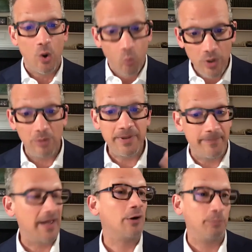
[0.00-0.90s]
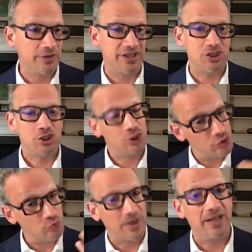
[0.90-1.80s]
will be better positioned to
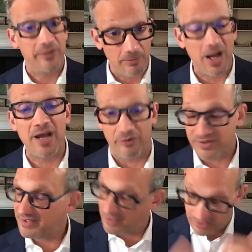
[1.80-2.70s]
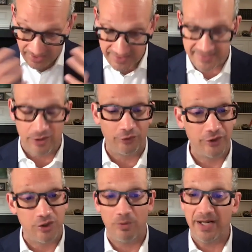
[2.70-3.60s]
train their models. They're going to need skill to
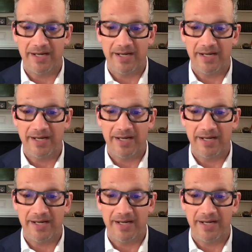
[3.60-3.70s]
do it.